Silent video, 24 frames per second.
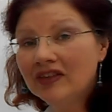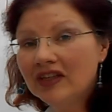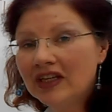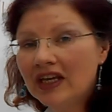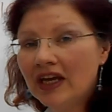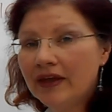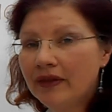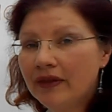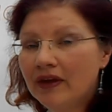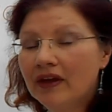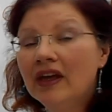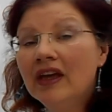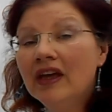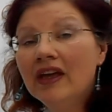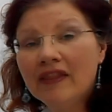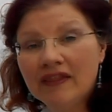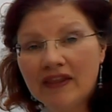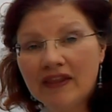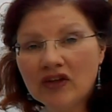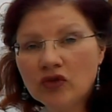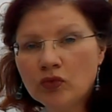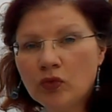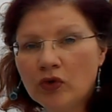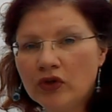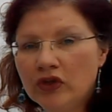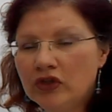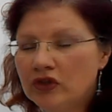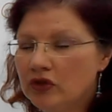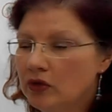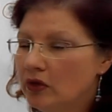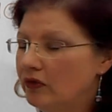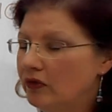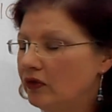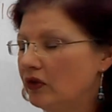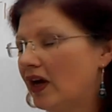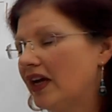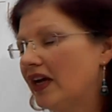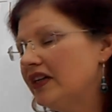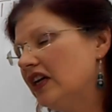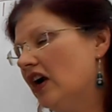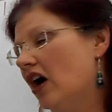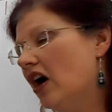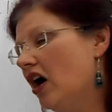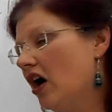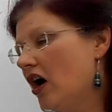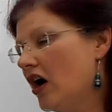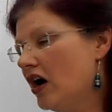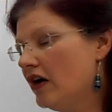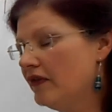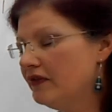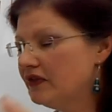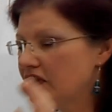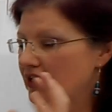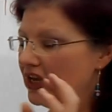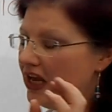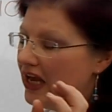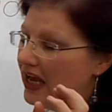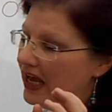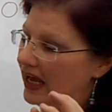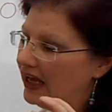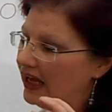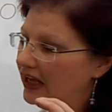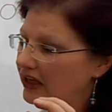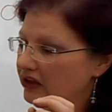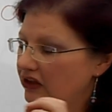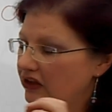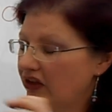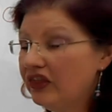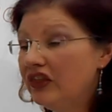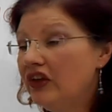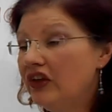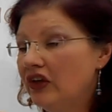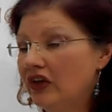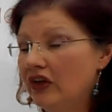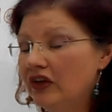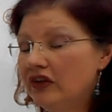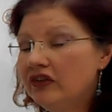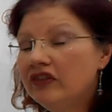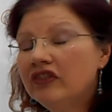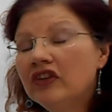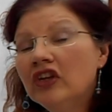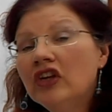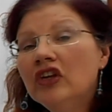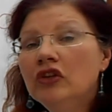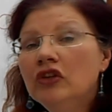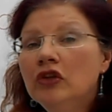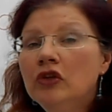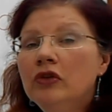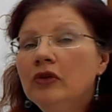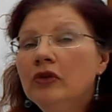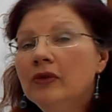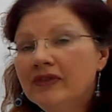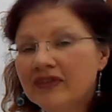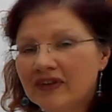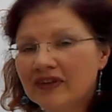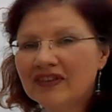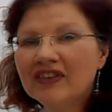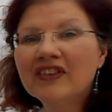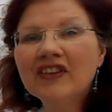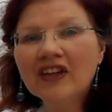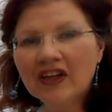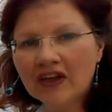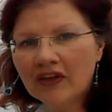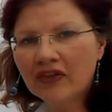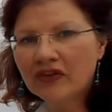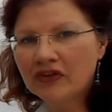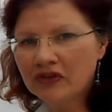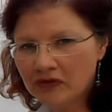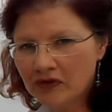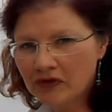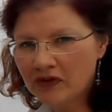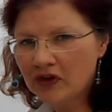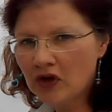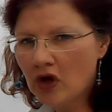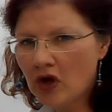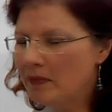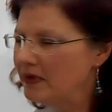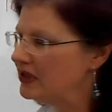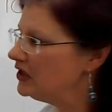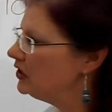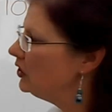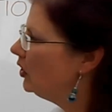together. That's what you do. If you're adding halves and thirds, you use sixths for the common